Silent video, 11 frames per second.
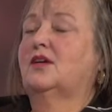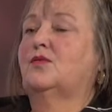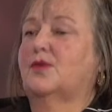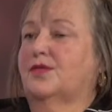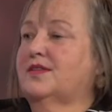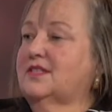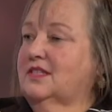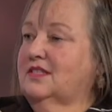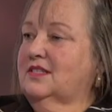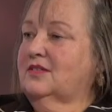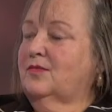with the
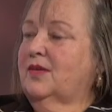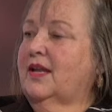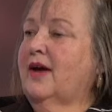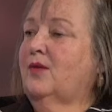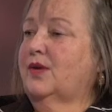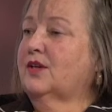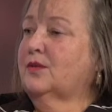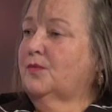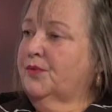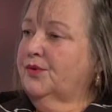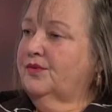system and how we could
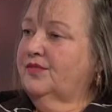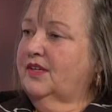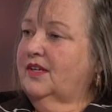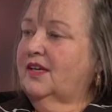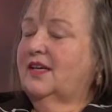improve it.